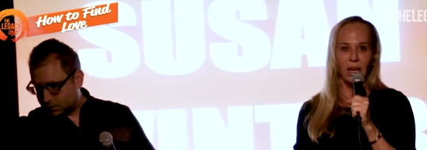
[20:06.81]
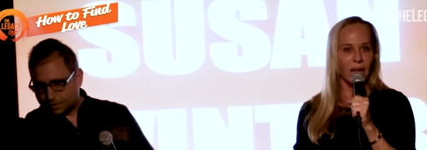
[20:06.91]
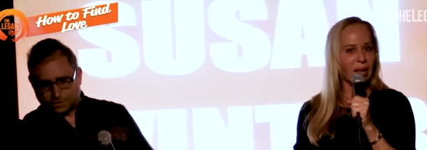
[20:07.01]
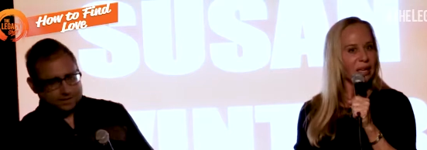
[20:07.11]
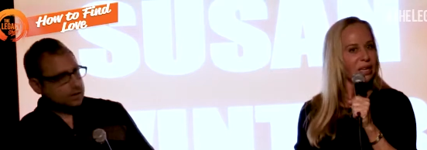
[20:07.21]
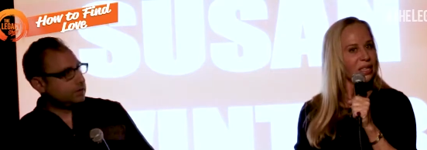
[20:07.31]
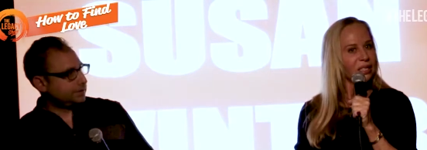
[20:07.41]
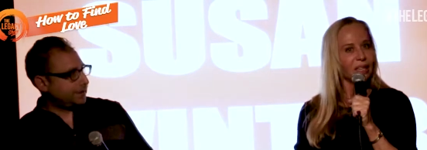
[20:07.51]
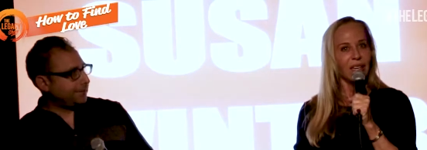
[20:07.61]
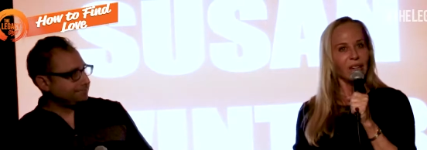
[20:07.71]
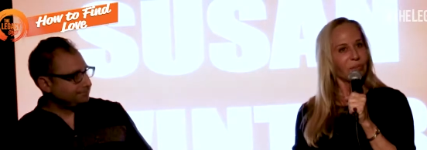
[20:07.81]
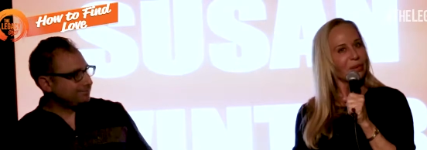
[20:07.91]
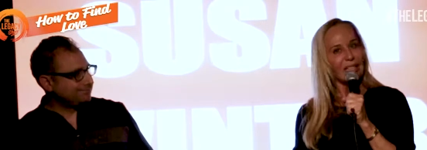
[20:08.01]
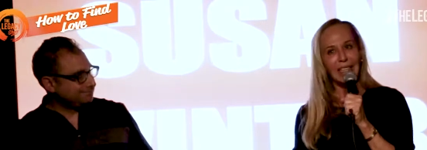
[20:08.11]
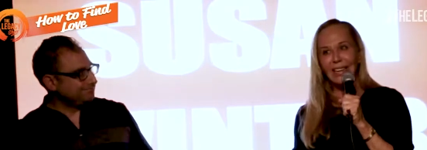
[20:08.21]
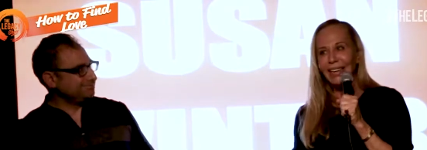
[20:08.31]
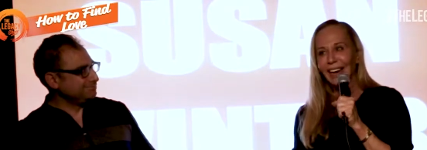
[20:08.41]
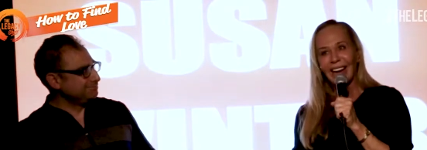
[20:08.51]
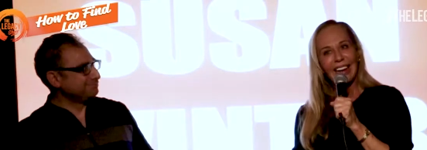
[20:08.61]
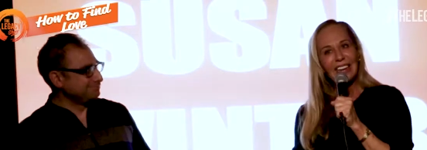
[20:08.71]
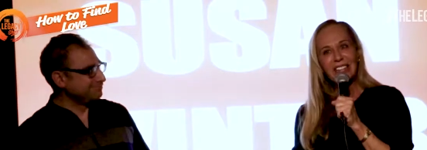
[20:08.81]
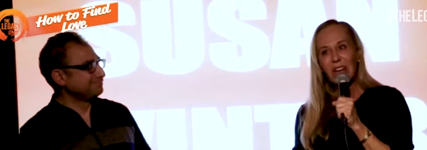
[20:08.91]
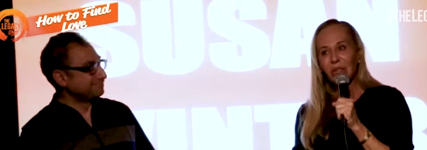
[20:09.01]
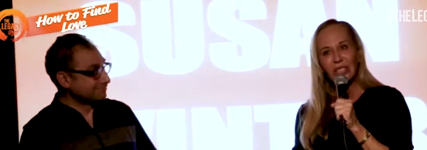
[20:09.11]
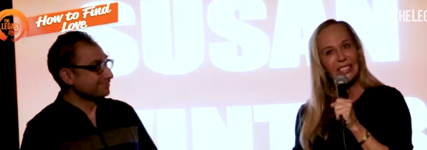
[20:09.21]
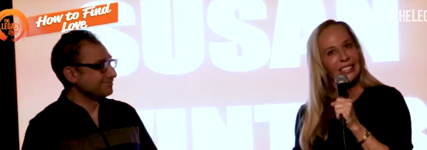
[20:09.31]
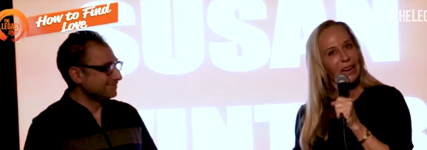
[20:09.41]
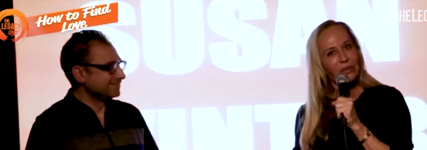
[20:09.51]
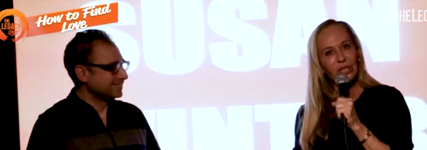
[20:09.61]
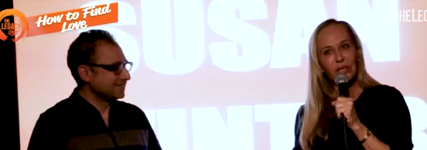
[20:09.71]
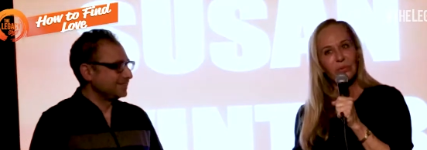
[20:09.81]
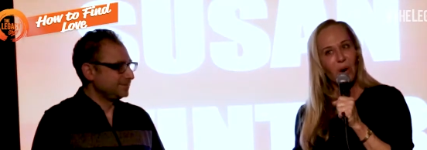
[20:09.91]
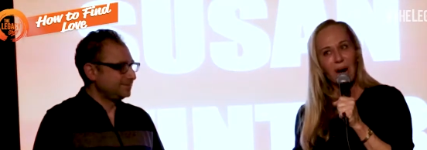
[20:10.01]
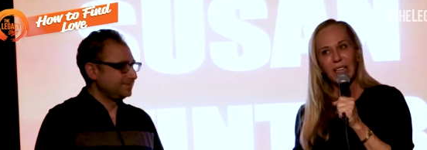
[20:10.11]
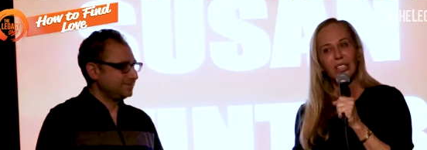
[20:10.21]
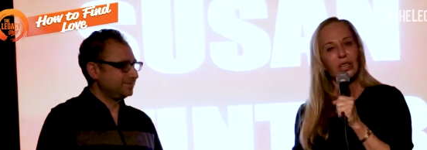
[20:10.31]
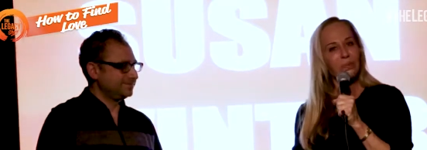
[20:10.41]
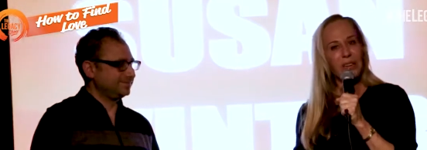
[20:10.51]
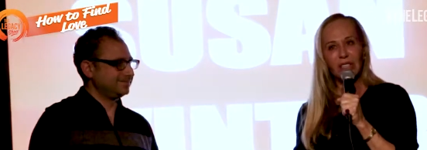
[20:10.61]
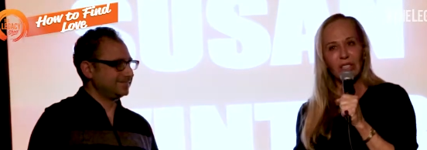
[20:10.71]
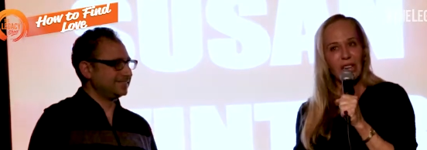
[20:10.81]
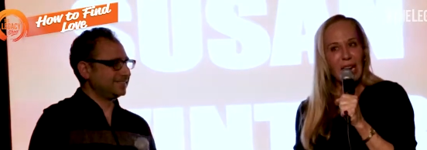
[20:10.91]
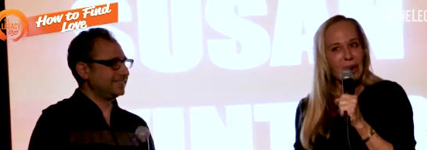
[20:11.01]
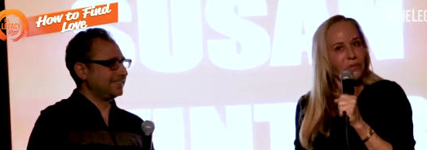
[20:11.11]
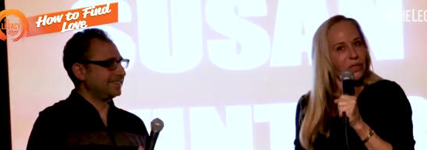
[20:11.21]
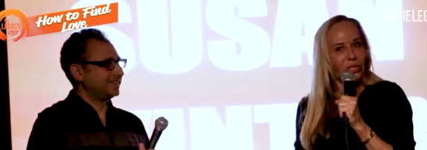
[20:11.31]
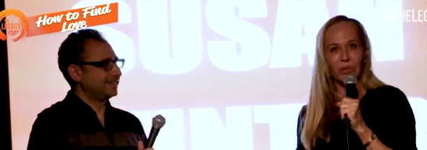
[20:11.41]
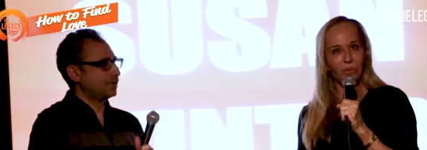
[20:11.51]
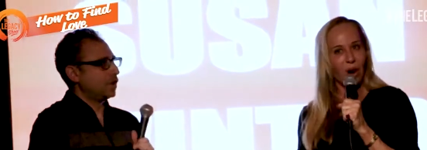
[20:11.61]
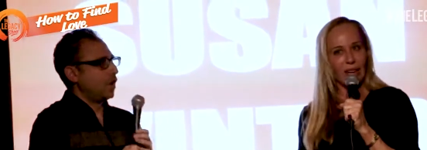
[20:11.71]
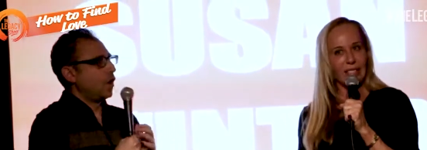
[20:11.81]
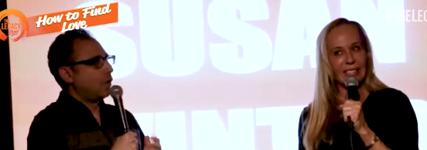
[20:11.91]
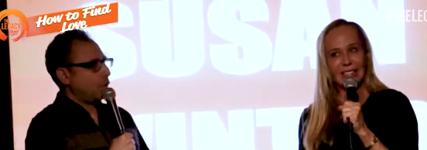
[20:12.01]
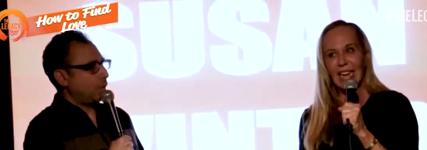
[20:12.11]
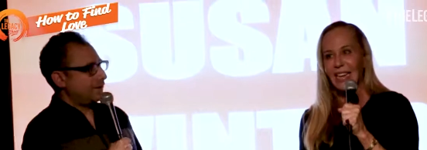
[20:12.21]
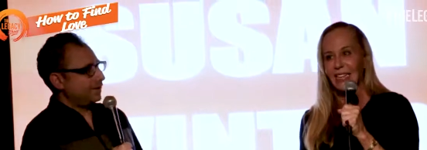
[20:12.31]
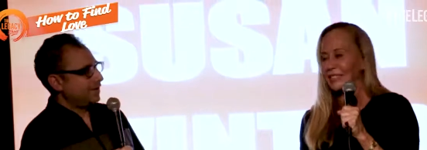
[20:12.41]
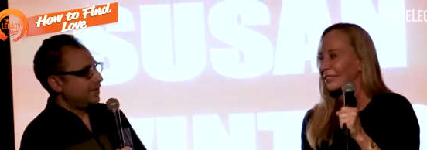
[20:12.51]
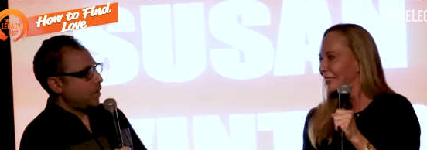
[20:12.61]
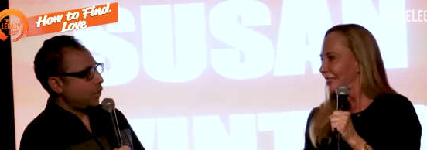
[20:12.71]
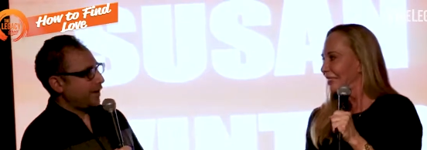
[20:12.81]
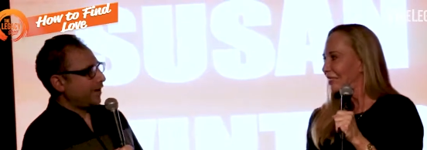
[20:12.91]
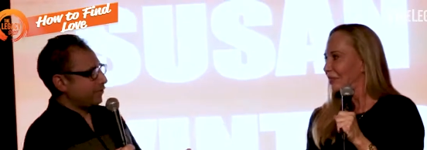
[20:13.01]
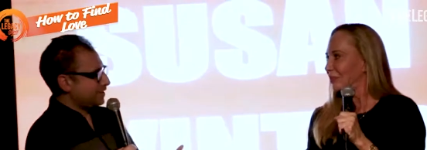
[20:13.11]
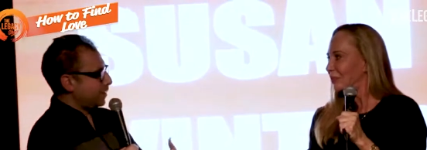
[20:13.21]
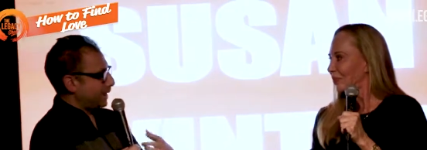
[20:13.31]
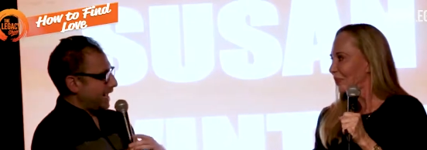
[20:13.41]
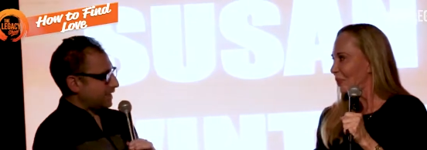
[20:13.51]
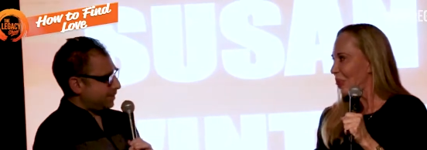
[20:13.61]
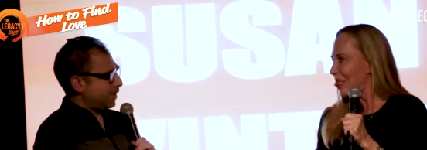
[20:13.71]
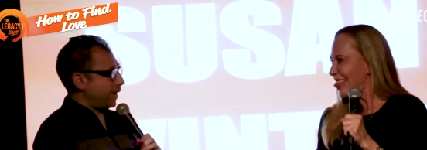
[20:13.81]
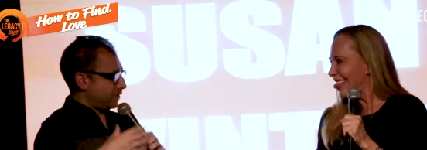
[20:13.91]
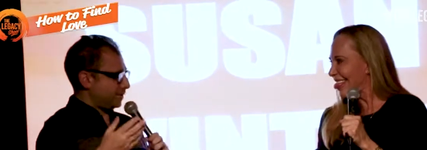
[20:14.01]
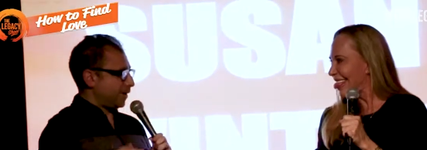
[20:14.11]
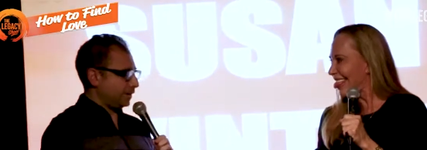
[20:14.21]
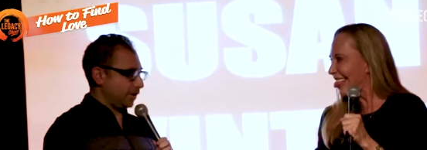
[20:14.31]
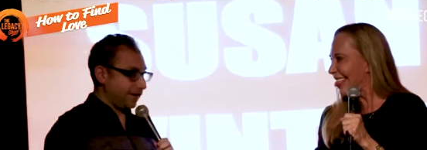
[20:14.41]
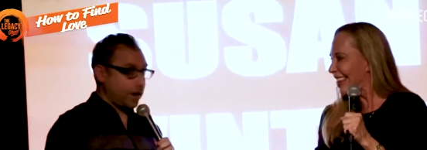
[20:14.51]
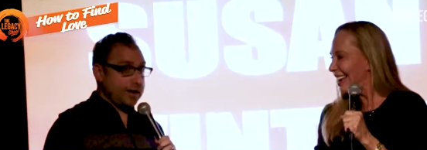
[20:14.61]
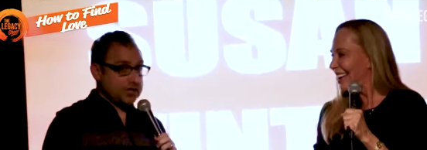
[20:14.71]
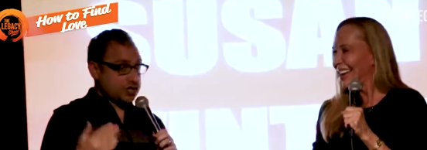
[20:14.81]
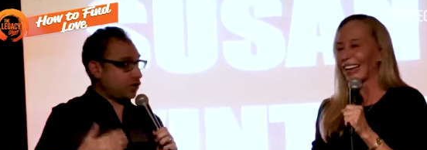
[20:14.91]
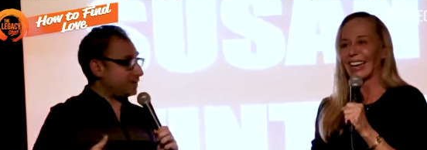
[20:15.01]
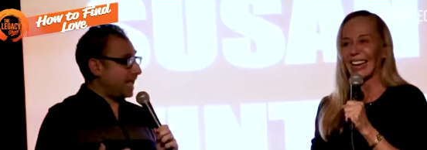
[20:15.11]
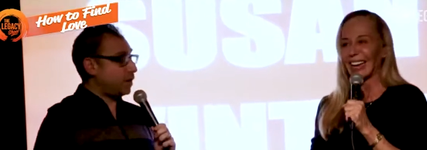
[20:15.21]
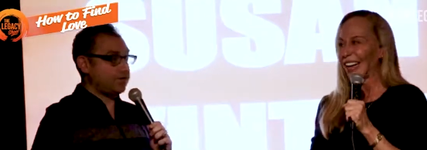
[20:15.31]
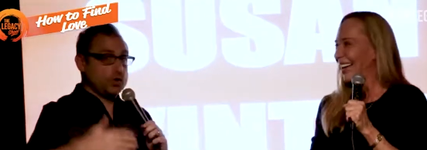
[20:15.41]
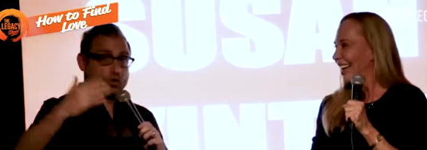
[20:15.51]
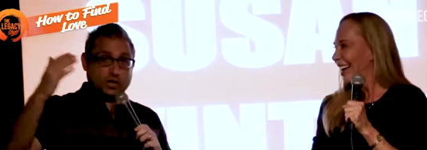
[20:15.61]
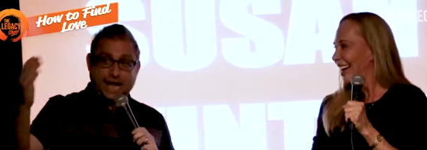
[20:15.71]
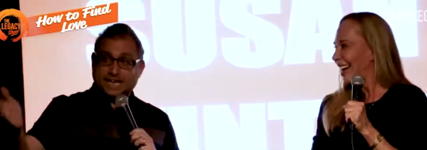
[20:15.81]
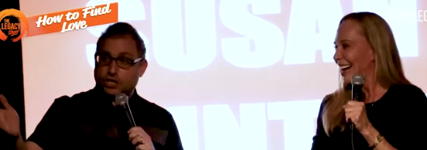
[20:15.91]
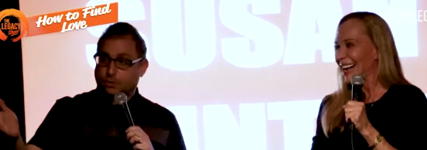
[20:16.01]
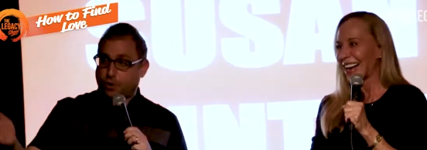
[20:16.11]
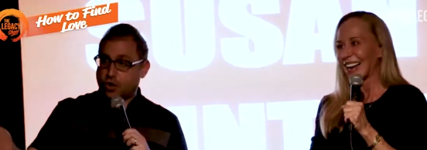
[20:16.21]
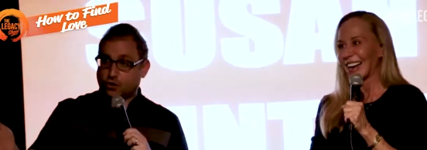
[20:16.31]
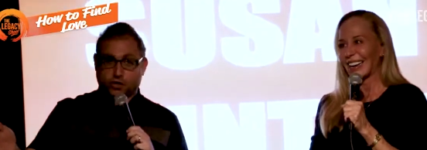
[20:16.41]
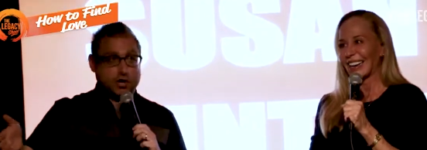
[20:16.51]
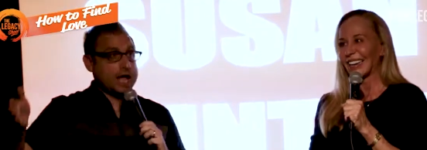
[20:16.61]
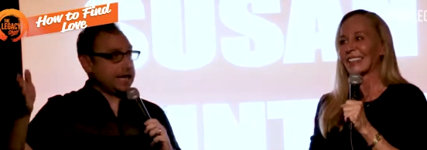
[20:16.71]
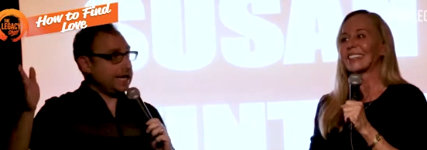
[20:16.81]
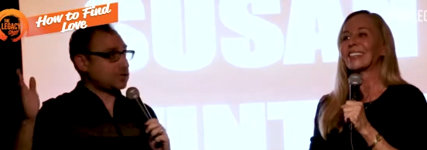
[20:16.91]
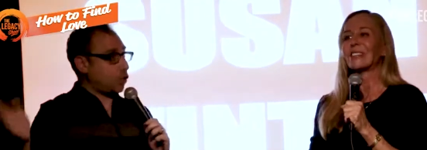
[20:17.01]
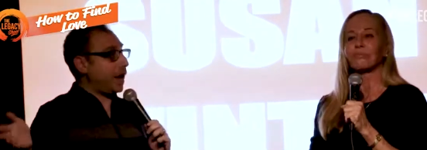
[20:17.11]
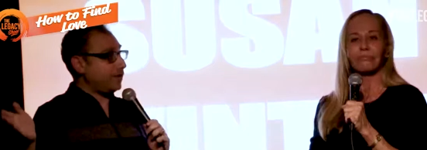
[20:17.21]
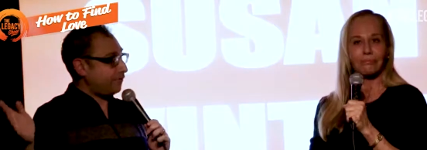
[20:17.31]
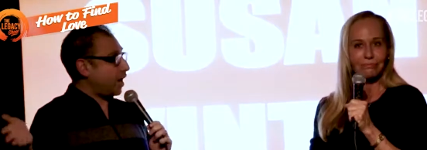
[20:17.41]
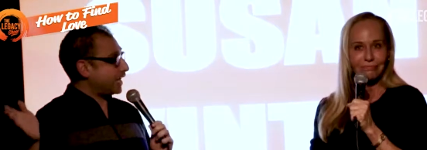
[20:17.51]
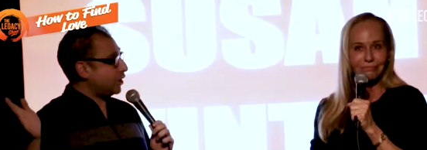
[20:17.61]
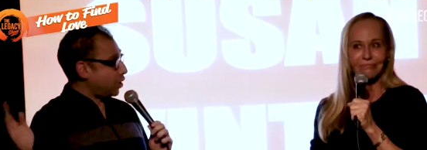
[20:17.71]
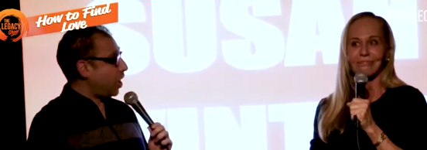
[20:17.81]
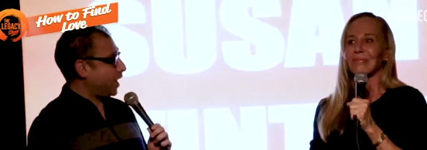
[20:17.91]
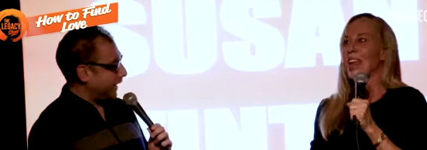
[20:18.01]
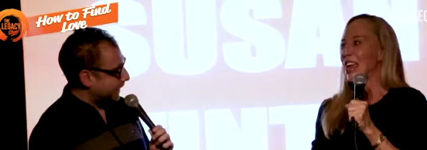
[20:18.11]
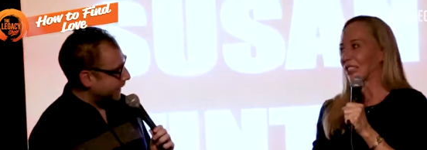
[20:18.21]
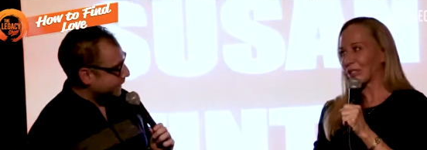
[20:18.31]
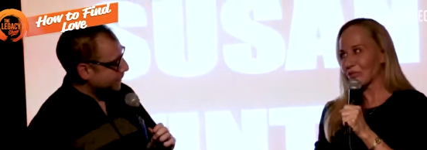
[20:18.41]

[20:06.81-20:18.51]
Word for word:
Speaker 1: like it. Yep. Really? you know, just get what you want and don't be ashamed what you want. Say it.
Speaker 2: Whenever someone asks me, "Oh, how's married life?" I go, "It turns out if you like your partner, it's quite fucking good." It's